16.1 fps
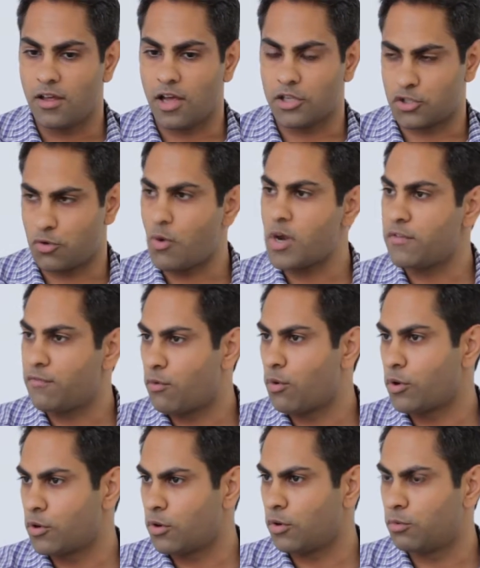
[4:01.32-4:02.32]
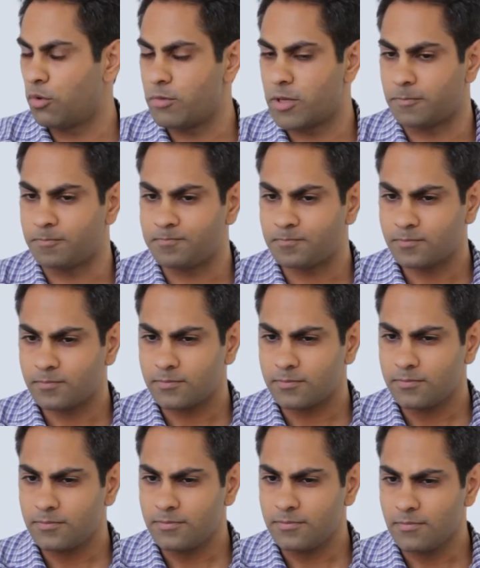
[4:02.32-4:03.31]
a 24-year-old woman
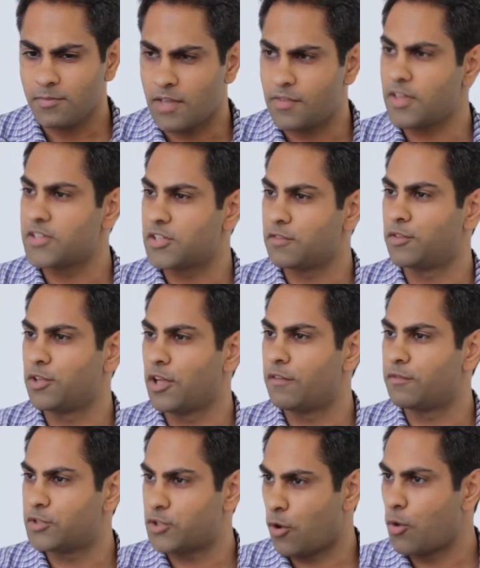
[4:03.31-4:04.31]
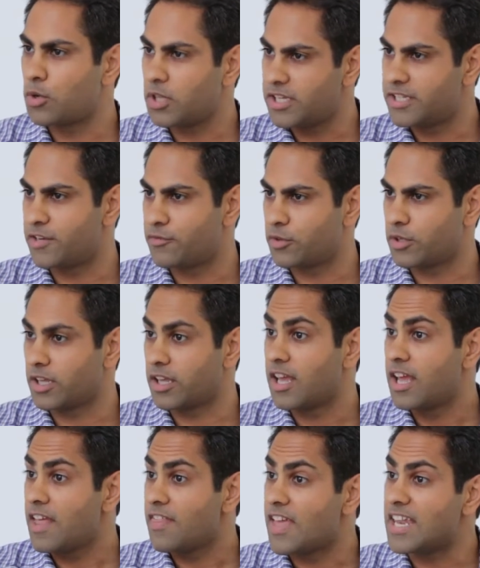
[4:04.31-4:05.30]
thinks of love totally
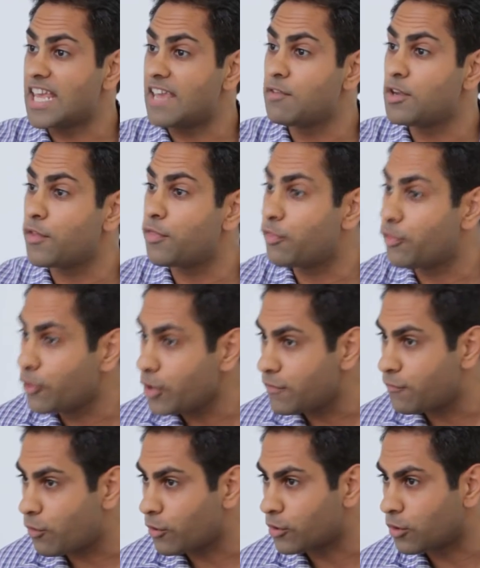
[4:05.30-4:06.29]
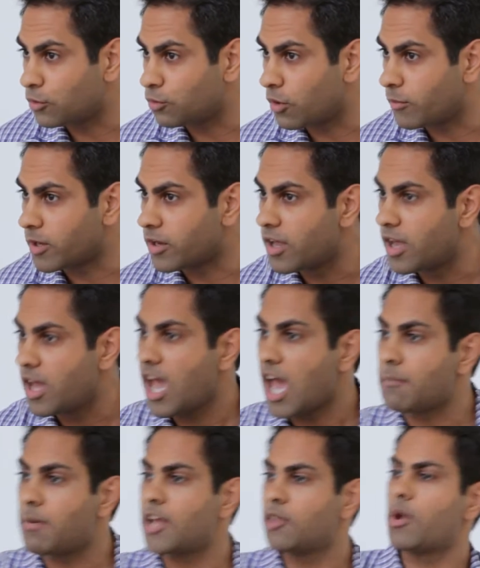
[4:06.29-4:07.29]
differently than even a 34-year-old woman.
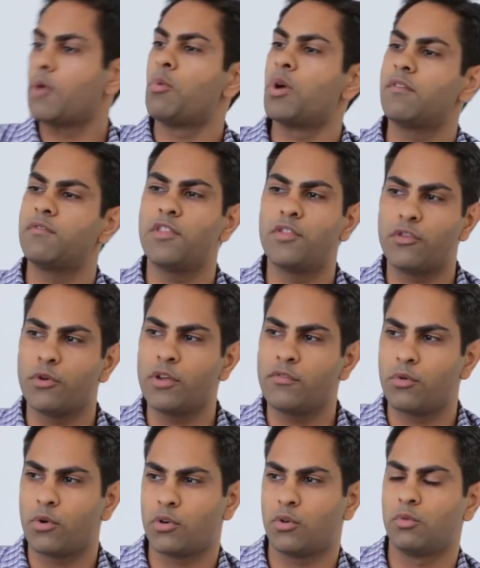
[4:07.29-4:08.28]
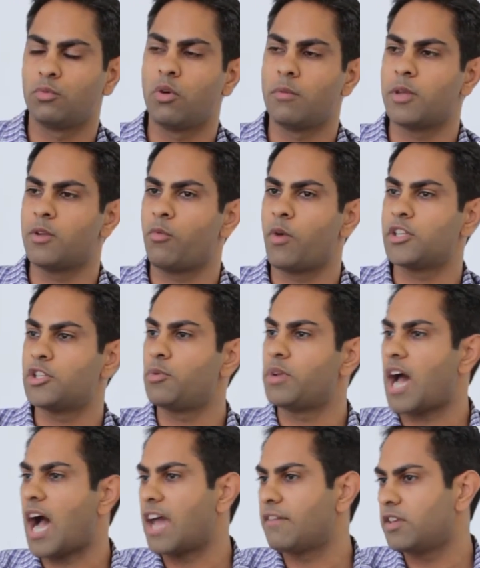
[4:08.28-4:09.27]
And by the way, what if the 34-year-old woman went to
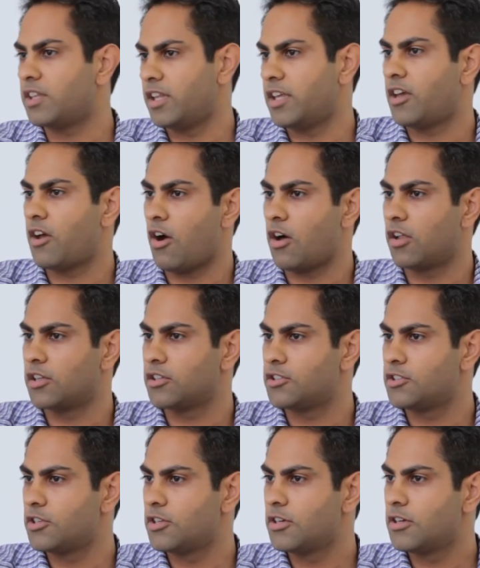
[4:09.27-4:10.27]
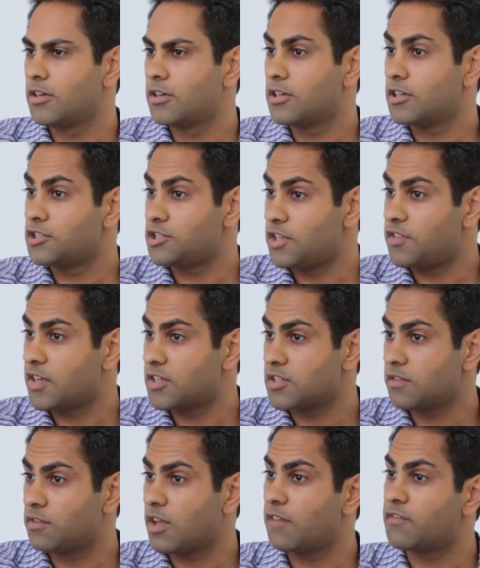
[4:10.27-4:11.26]
an Ivy League college? She
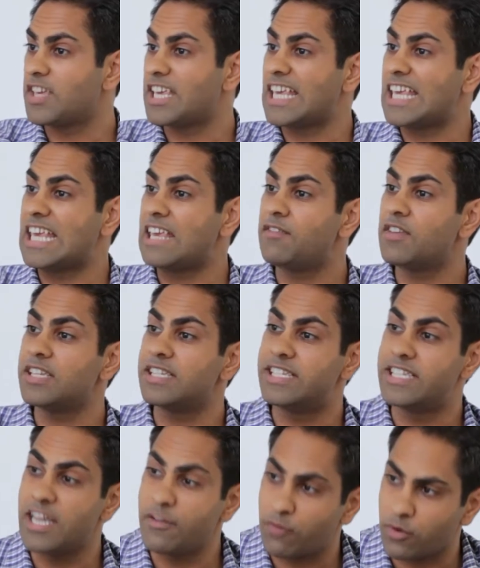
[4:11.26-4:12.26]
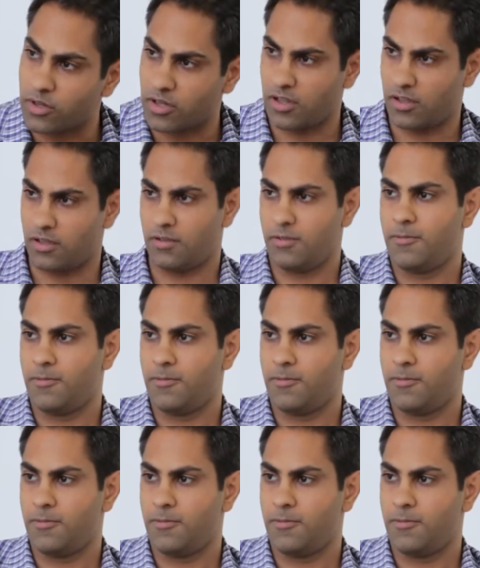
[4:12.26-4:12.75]
thinks of love even differently.